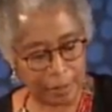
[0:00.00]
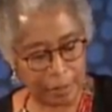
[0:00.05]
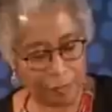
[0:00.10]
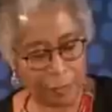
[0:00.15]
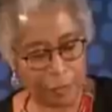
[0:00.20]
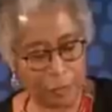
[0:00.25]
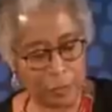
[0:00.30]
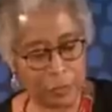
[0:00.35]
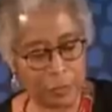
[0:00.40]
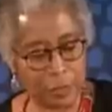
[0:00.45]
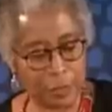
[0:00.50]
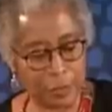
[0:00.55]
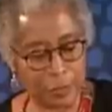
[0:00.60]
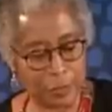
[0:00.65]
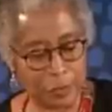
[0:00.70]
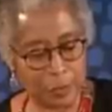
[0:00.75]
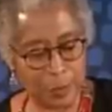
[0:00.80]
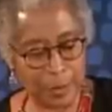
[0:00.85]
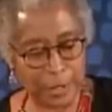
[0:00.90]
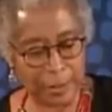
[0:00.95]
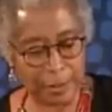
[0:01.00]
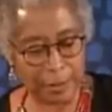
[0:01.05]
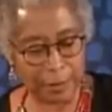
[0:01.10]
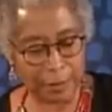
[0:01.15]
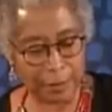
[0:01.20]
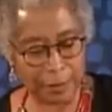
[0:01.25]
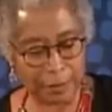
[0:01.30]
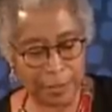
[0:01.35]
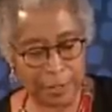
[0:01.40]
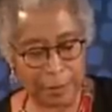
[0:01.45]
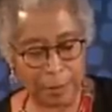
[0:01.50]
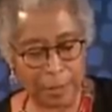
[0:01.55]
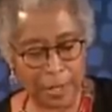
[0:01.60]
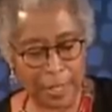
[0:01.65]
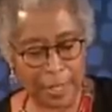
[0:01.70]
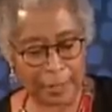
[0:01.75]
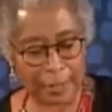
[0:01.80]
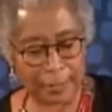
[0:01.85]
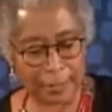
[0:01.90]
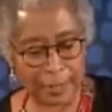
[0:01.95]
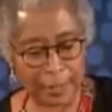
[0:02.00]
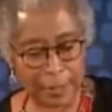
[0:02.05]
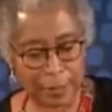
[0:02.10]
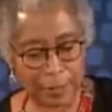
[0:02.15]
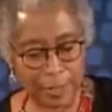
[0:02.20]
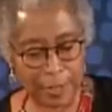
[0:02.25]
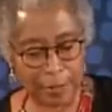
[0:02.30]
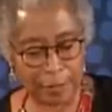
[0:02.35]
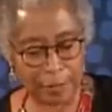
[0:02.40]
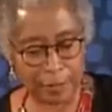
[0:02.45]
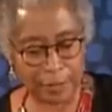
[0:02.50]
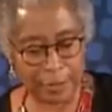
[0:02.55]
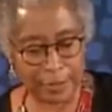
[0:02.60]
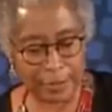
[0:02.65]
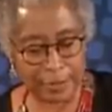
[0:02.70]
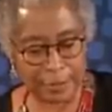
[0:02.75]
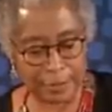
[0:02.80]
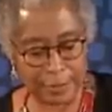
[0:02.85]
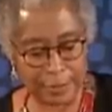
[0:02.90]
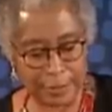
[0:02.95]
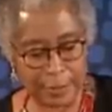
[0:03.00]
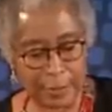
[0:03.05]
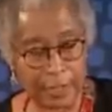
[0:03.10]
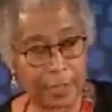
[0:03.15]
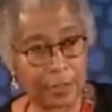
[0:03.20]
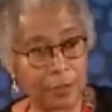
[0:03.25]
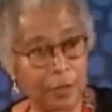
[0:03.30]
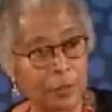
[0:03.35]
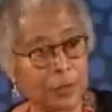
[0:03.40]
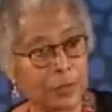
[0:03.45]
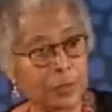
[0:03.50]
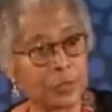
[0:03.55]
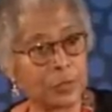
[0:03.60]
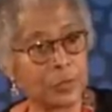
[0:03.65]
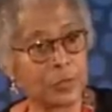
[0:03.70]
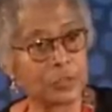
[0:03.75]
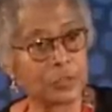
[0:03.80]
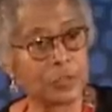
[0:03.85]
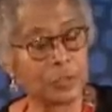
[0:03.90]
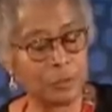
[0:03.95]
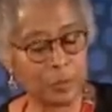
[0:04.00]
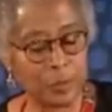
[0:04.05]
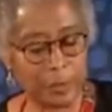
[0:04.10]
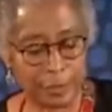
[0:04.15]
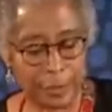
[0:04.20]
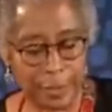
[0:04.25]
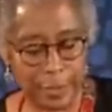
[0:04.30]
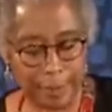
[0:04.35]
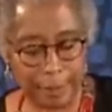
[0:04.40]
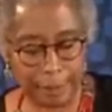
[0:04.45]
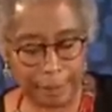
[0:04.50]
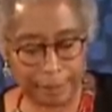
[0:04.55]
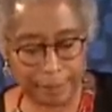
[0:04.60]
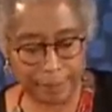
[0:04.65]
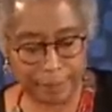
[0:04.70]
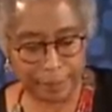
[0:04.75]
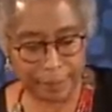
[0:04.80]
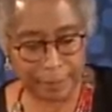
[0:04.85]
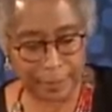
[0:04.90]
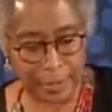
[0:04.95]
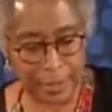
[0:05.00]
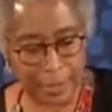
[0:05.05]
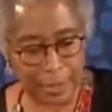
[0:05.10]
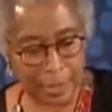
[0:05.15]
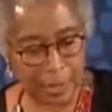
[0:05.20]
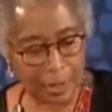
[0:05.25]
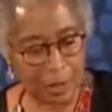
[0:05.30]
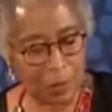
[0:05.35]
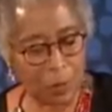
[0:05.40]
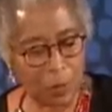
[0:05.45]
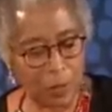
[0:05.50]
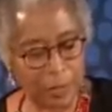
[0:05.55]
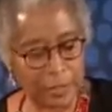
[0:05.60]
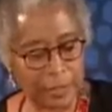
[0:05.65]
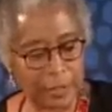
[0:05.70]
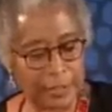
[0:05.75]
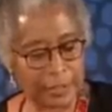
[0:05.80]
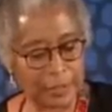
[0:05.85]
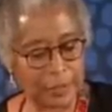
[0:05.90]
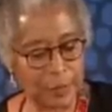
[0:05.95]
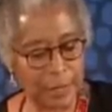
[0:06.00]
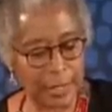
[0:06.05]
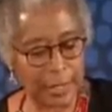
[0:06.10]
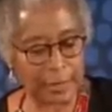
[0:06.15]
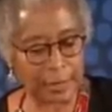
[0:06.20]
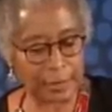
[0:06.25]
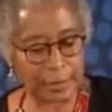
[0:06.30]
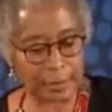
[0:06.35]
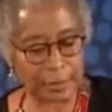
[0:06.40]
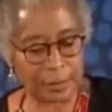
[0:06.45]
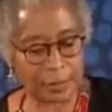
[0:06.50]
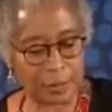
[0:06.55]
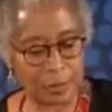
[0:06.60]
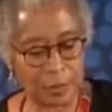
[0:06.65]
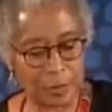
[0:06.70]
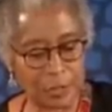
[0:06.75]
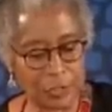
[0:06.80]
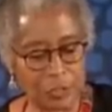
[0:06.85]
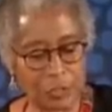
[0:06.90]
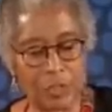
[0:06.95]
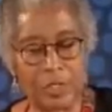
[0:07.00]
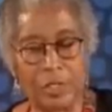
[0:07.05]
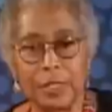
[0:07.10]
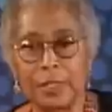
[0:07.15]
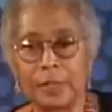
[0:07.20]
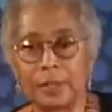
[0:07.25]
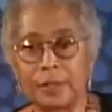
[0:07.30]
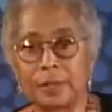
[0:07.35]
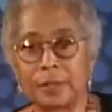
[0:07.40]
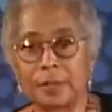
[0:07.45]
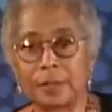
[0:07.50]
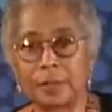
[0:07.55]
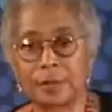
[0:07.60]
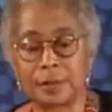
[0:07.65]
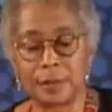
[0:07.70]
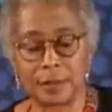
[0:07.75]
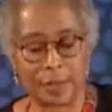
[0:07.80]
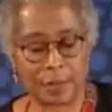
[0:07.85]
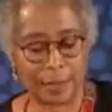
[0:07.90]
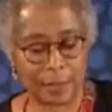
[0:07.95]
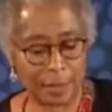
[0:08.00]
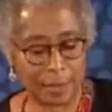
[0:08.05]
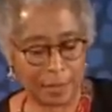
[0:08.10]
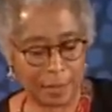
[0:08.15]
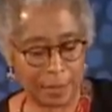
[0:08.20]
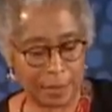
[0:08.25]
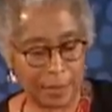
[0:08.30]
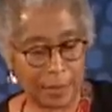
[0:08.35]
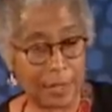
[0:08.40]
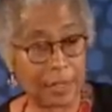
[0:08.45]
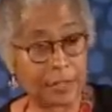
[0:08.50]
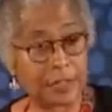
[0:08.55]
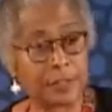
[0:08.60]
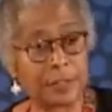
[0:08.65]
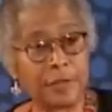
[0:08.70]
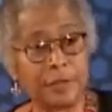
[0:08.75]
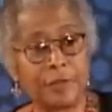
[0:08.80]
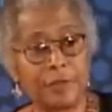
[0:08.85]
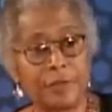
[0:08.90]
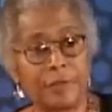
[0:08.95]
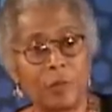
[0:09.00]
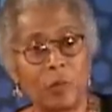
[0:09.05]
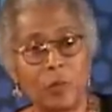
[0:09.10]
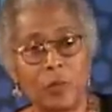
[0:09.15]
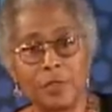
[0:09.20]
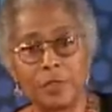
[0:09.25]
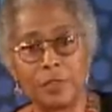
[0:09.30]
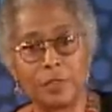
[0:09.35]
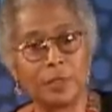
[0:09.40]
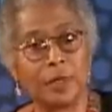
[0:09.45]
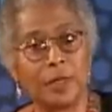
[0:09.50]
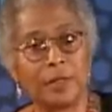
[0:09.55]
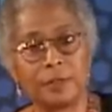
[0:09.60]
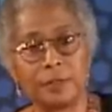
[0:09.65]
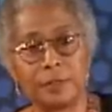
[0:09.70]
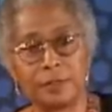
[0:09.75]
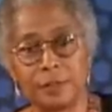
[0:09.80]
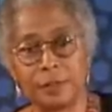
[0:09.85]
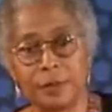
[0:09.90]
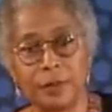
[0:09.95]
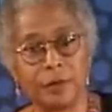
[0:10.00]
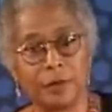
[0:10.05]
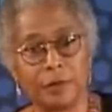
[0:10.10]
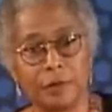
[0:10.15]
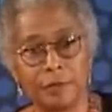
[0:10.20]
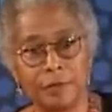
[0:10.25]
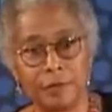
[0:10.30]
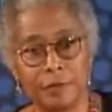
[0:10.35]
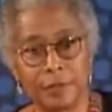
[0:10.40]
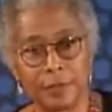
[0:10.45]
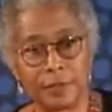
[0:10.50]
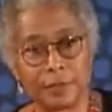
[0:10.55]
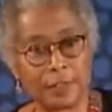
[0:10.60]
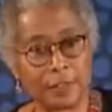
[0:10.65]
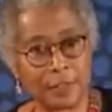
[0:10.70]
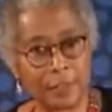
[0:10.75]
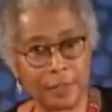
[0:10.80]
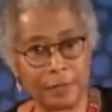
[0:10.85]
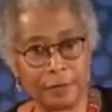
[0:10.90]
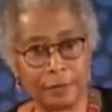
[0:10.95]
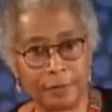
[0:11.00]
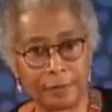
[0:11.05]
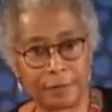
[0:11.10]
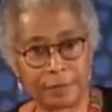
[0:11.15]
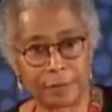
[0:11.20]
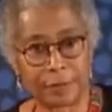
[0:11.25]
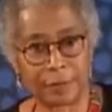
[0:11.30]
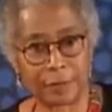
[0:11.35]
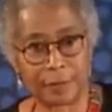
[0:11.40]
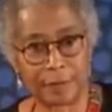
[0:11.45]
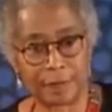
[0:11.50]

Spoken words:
For who knows better than Black South Africans and those who stood with them what it has meant to be treated as if one did not deserve to live?